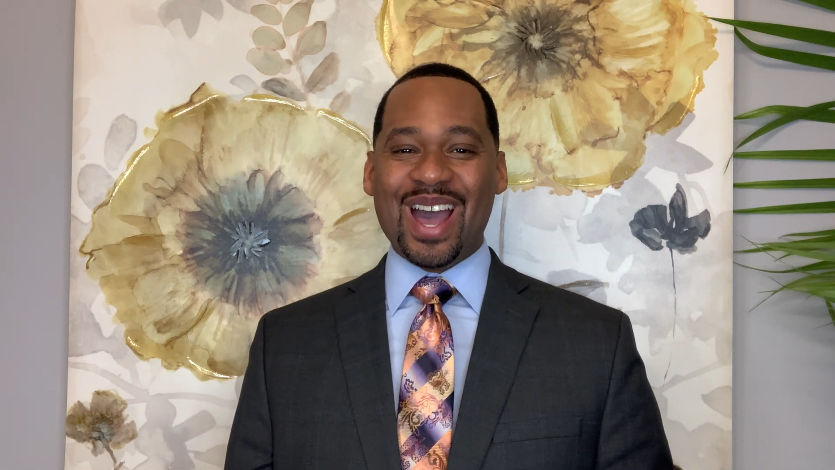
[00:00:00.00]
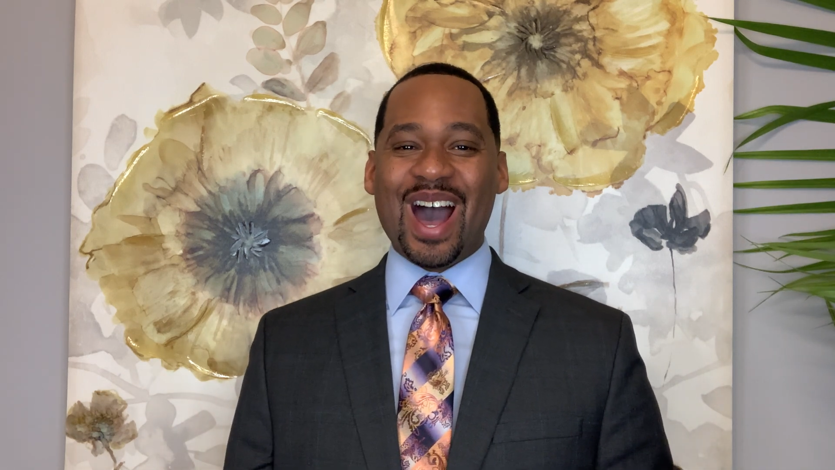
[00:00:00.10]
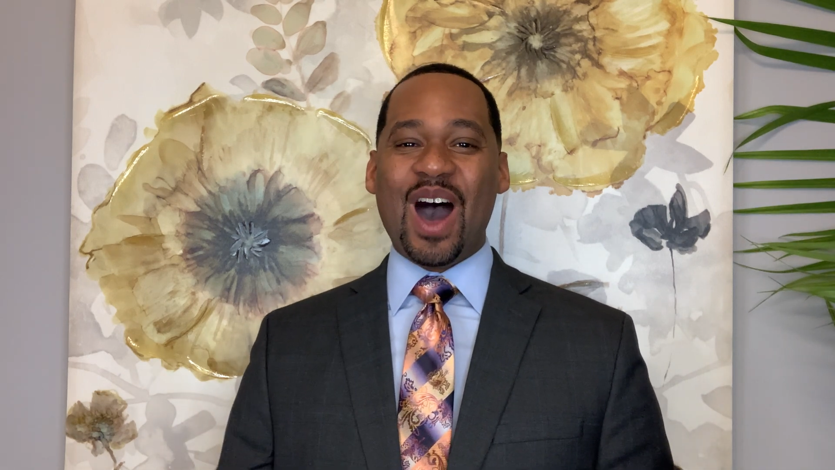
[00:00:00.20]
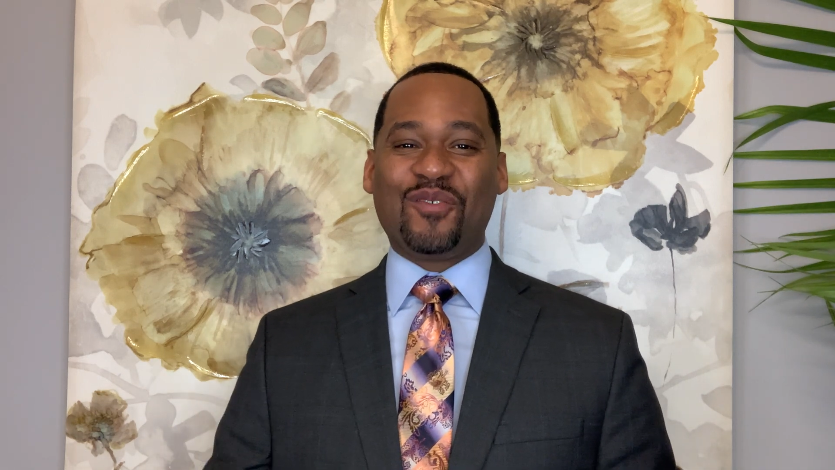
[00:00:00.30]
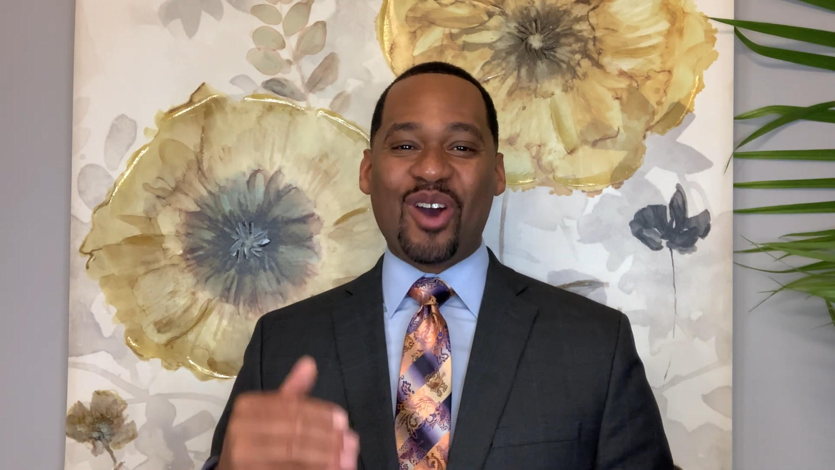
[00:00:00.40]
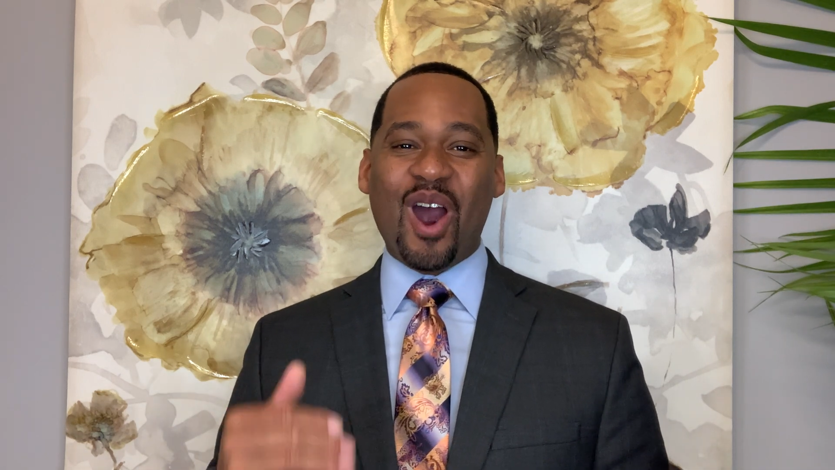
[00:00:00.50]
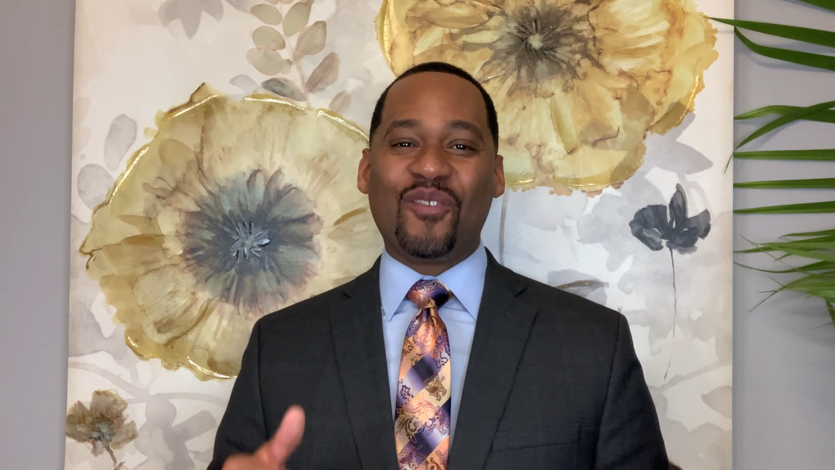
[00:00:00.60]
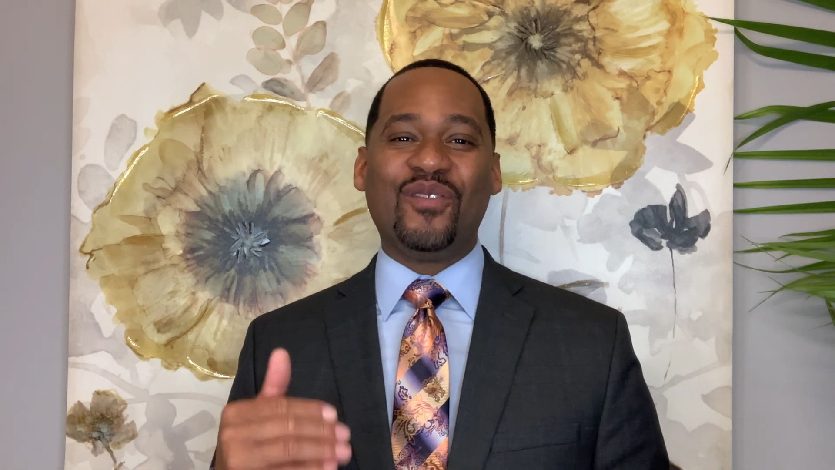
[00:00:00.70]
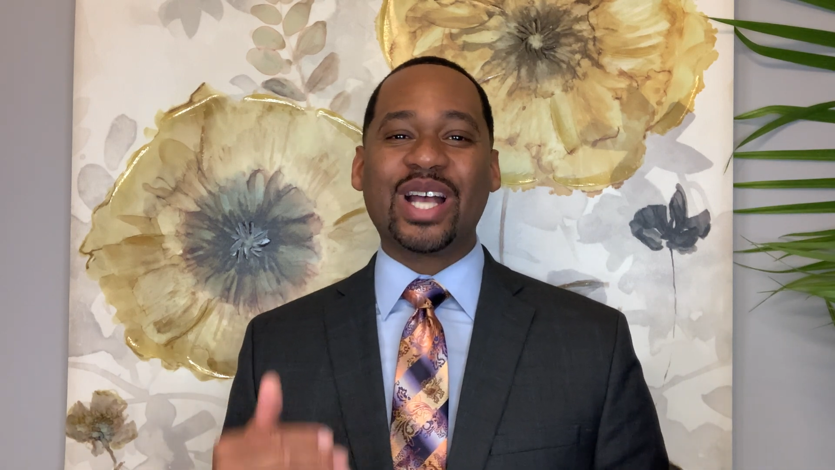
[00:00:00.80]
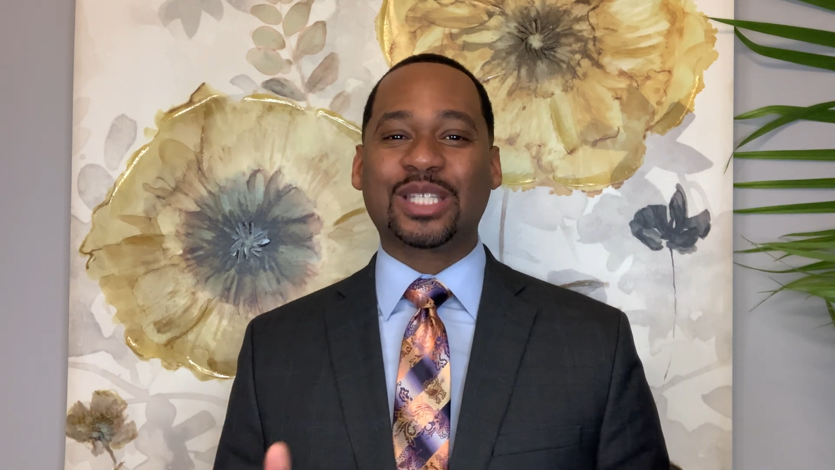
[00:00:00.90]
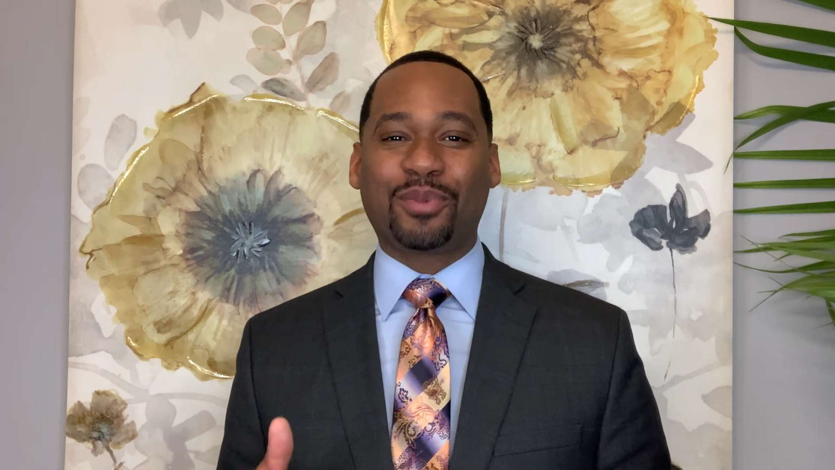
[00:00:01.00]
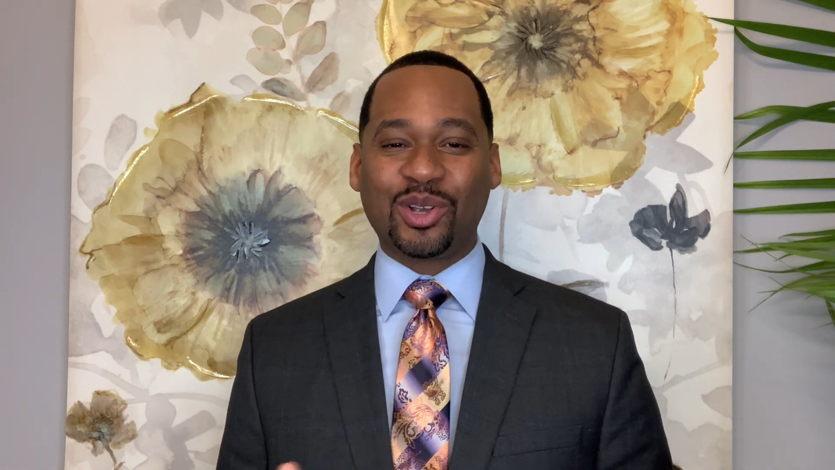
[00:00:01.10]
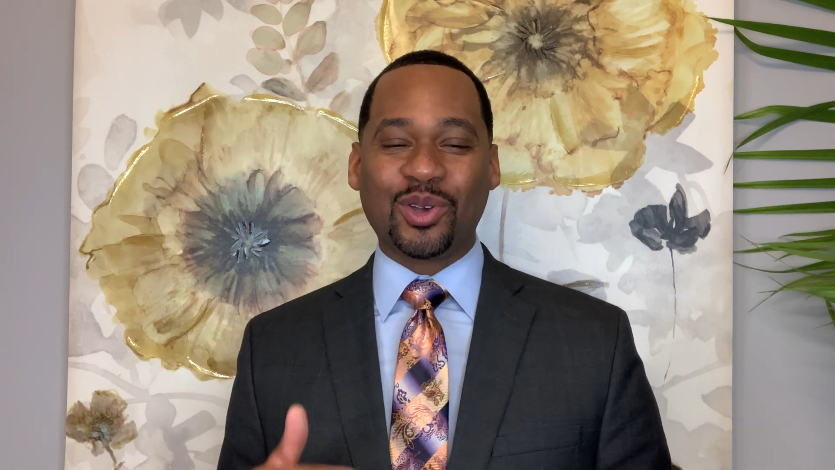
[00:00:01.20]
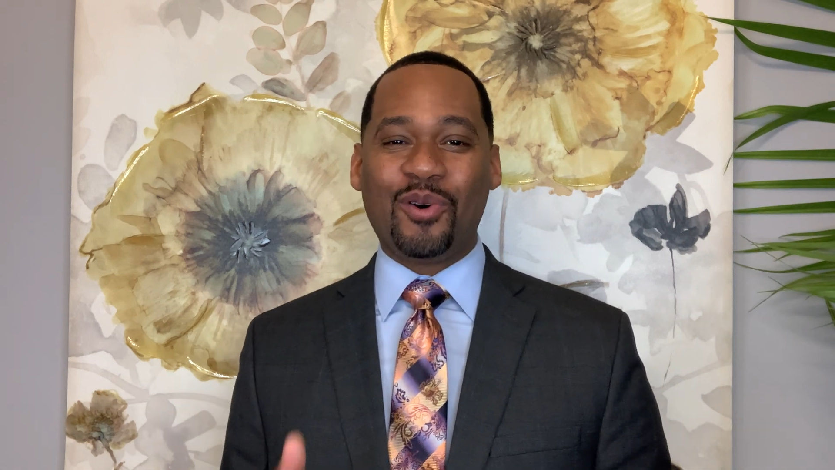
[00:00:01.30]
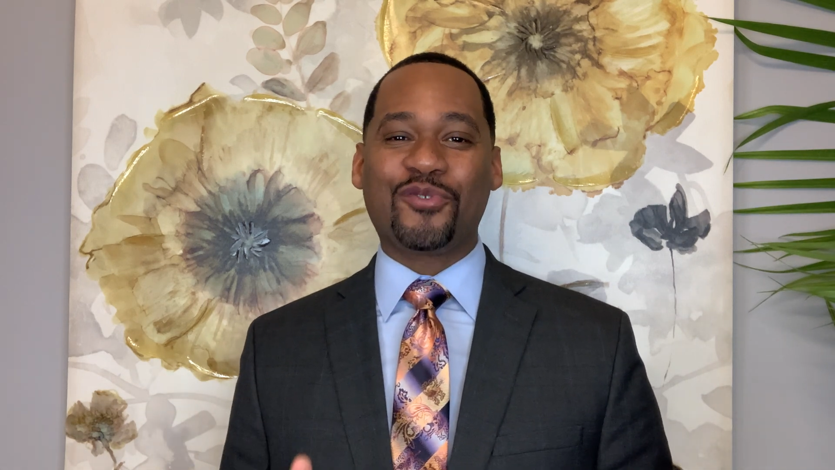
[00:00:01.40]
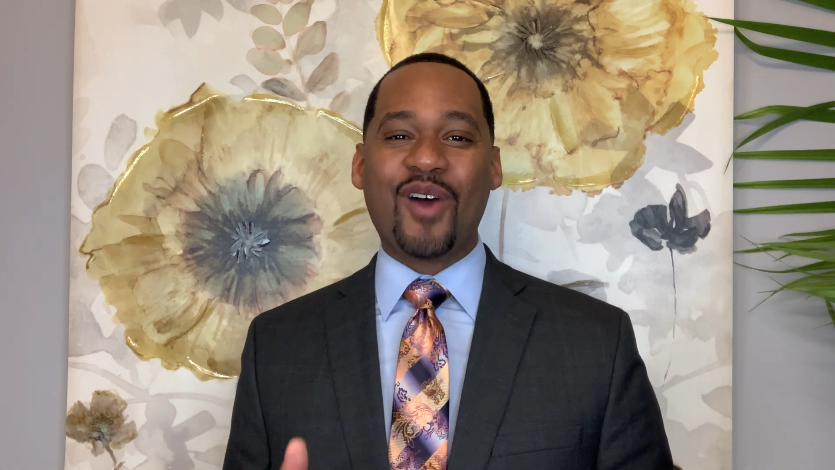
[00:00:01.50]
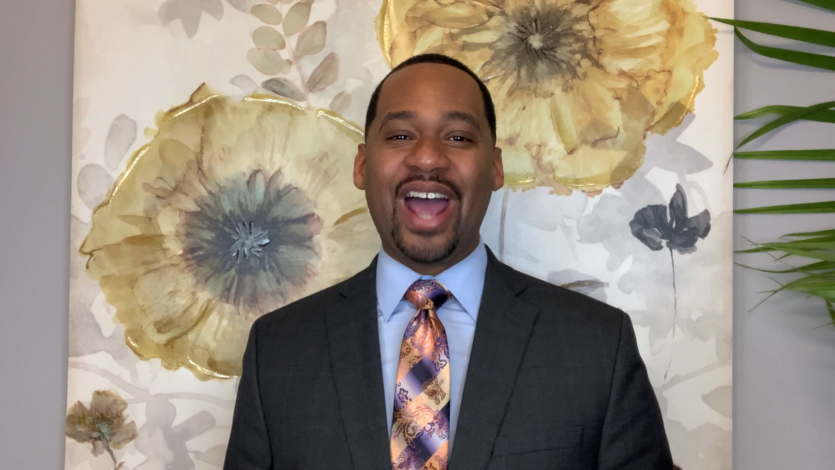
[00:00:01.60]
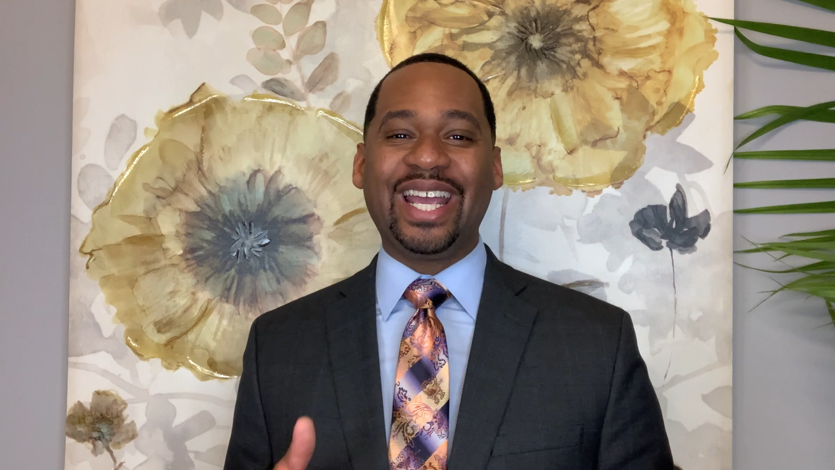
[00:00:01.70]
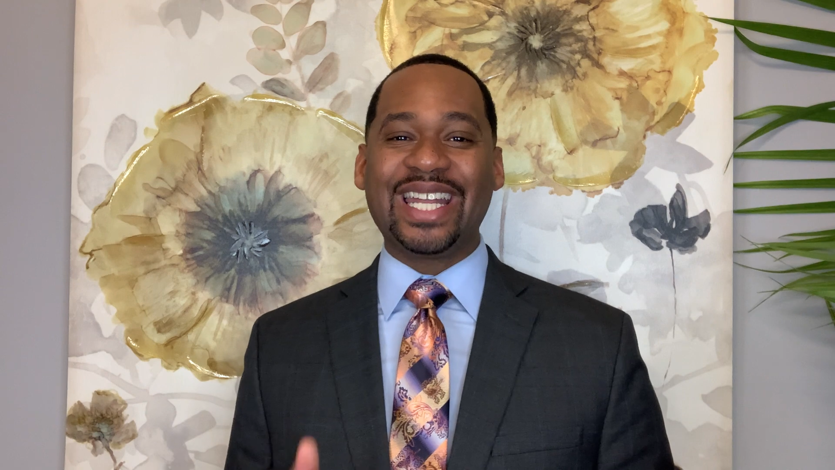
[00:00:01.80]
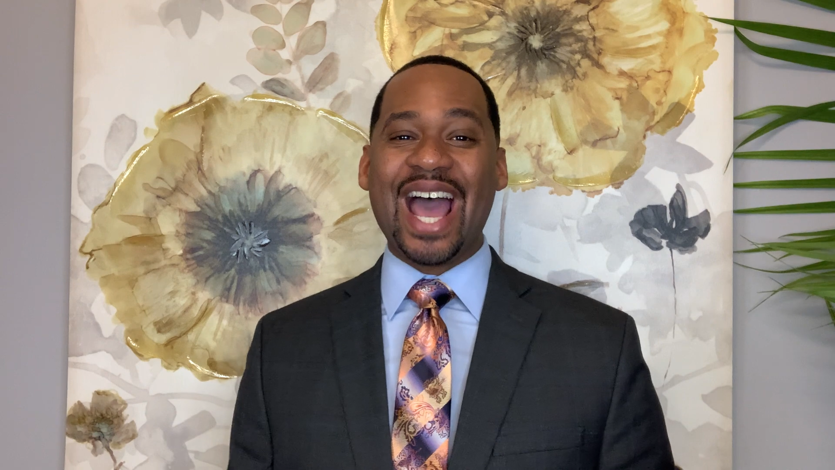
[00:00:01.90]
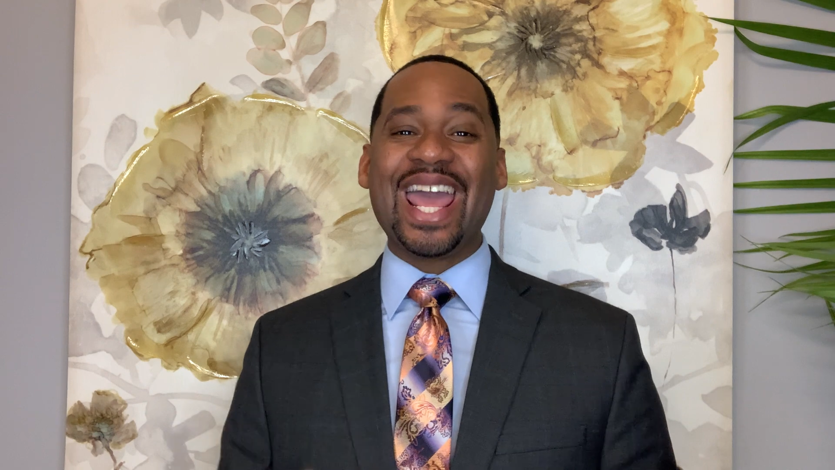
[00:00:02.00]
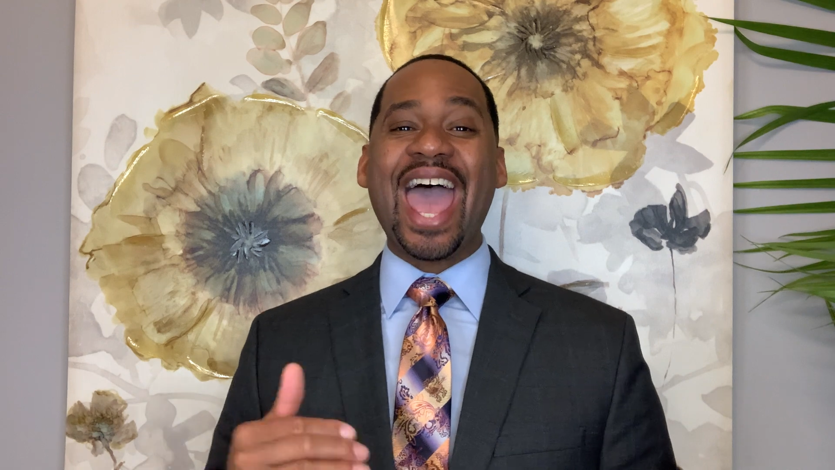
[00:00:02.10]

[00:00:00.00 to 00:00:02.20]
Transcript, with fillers: uh, for our Vespers on Friday night